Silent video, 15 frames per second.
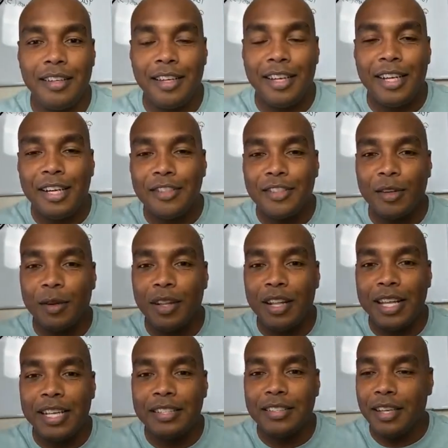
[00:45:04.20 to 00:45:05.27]
here's a
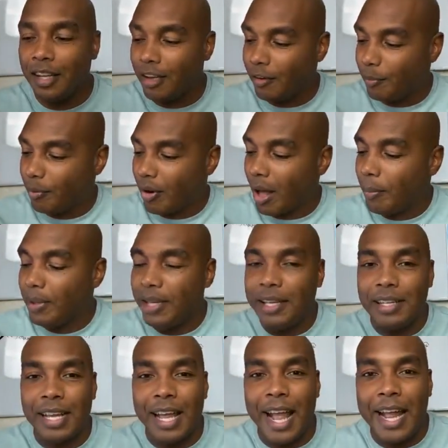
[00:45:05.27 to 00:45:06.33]
list of probably
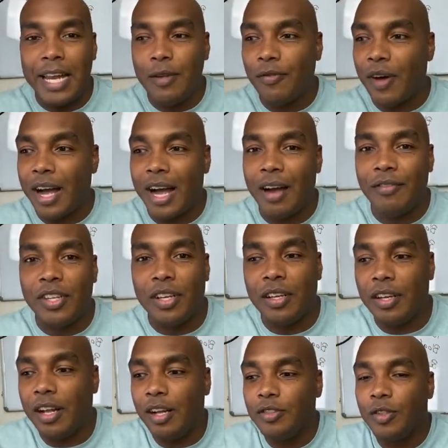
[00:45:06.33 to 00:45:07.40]
85 to
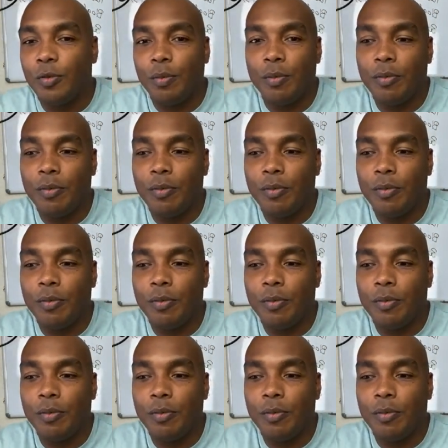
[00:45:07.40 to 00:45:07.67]
100